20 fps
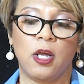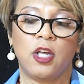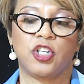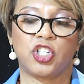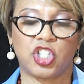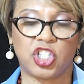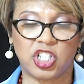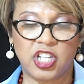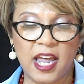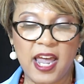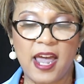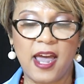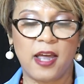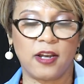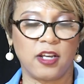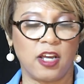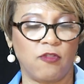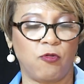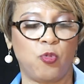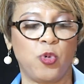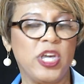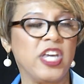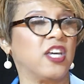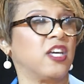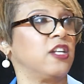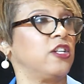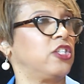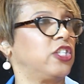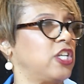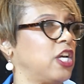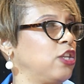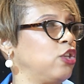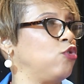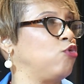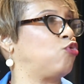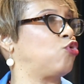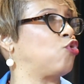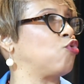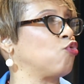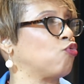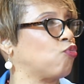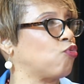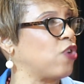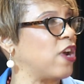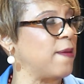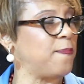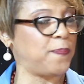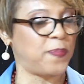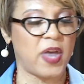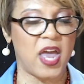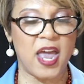stand if we continue to rip